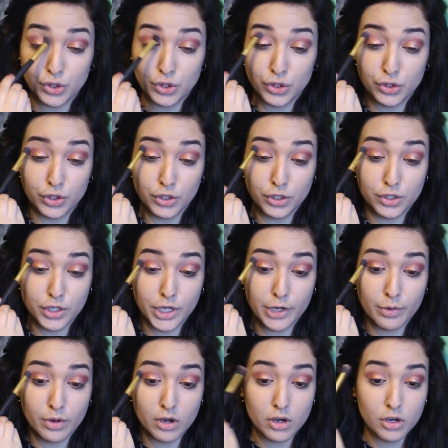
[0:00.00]
so there's no
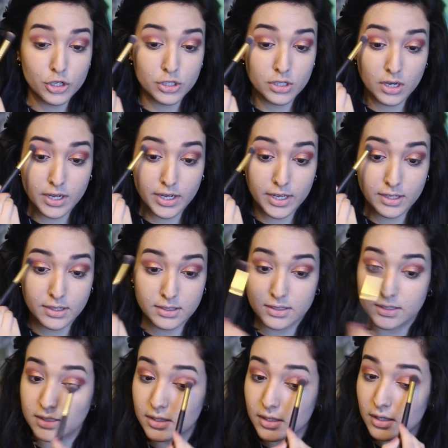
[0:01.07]
harsh
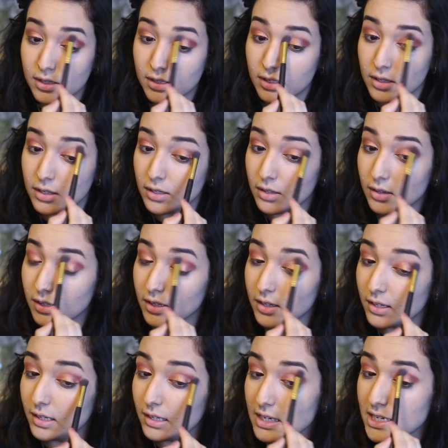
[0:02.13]
lines. The
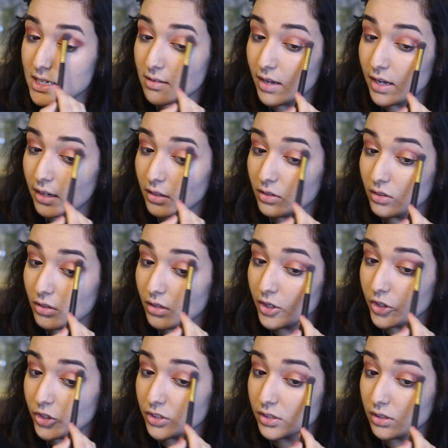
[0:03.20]
key to any good
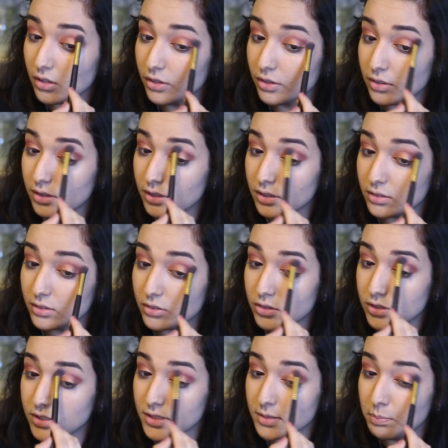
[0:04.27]
eyeshadow look is to
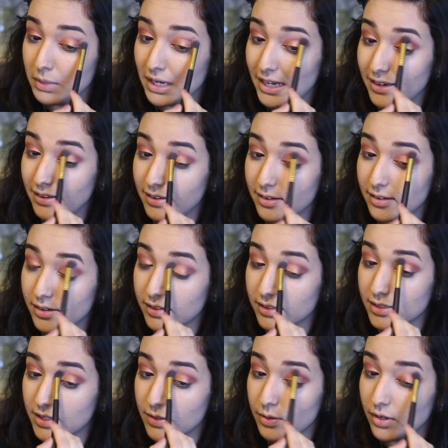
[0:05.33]
just blend
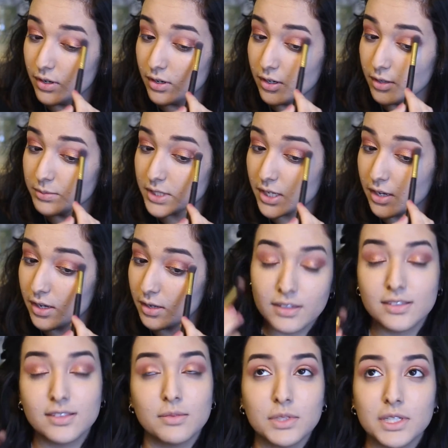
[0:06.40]
until your arms hurt. Because
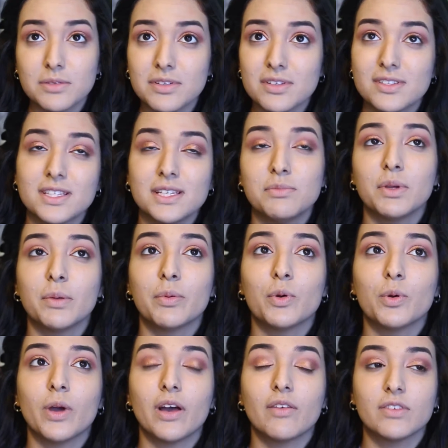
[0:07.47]
sometimes I see people who
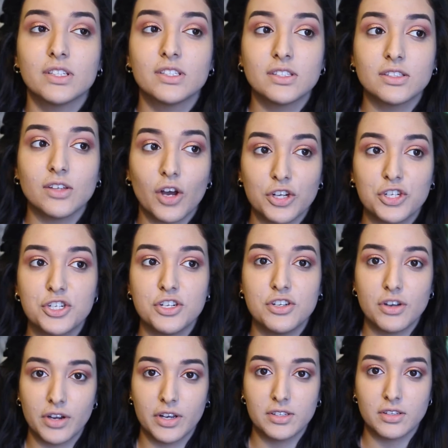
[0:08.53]
have such
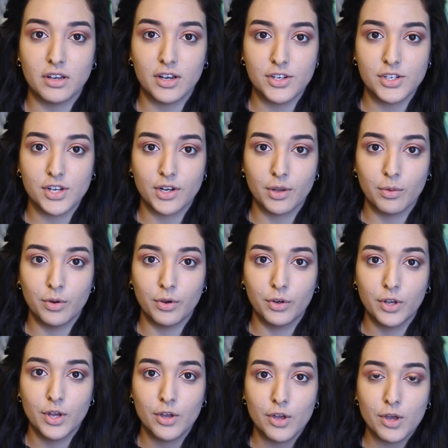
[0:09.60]
nice eyeshadow on,
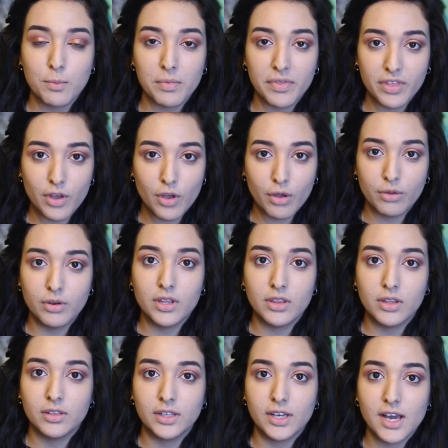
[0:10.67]
but the only
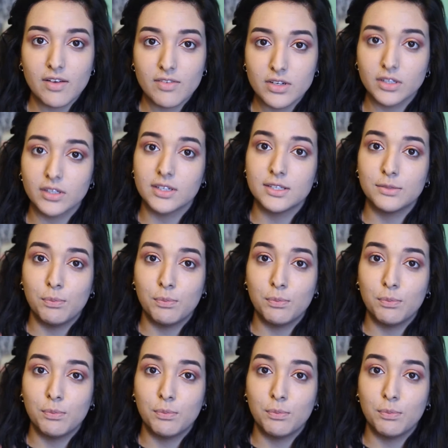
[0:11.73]
thing they haven't done is